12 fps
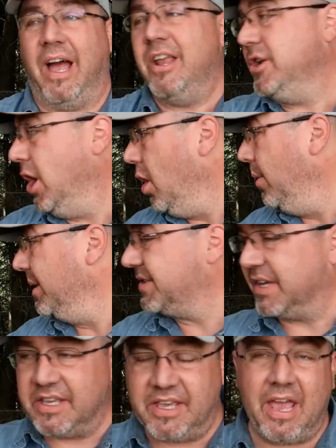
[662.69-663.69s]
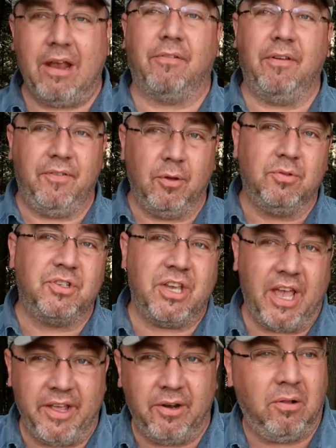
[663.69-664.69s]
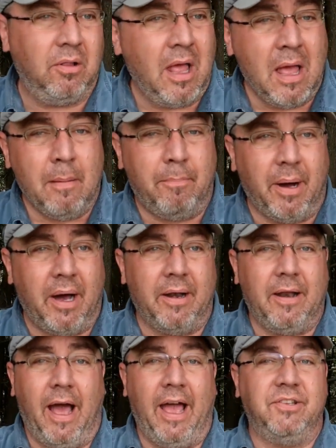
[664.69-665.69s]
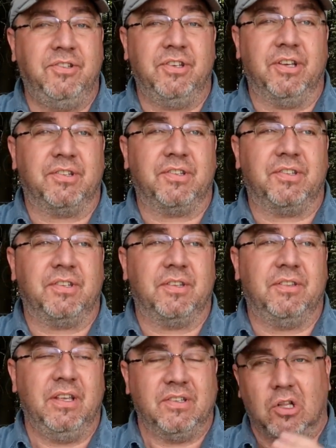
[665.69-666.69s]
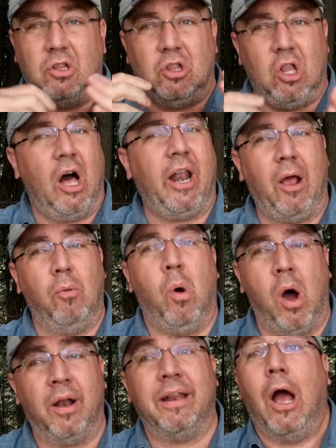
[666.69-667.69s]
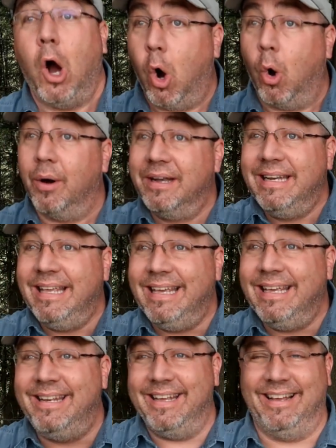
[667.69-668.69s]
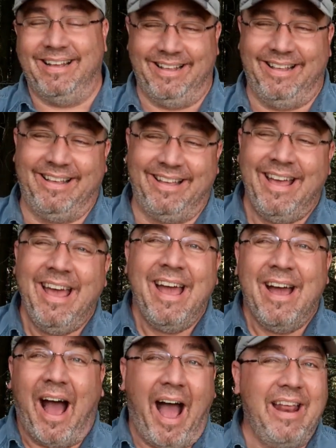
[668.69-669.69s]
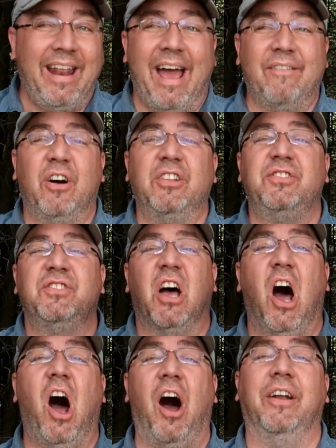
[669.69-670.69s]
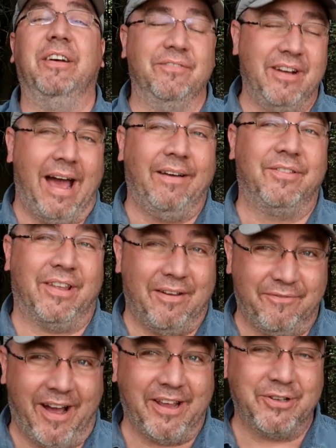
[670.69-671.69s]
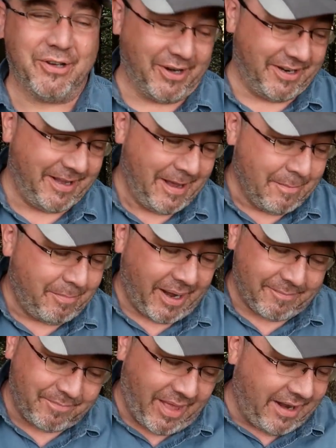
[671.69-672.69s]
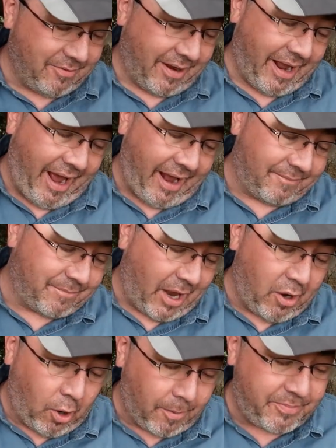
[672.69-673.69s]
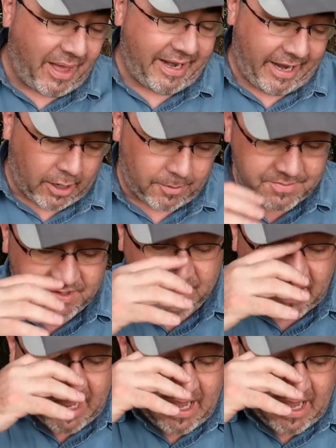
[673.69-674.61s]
I know it's a gear review channel, but there's a lot I want or need. I'd have a ton of knives if I could. But anyway, I hope that helps.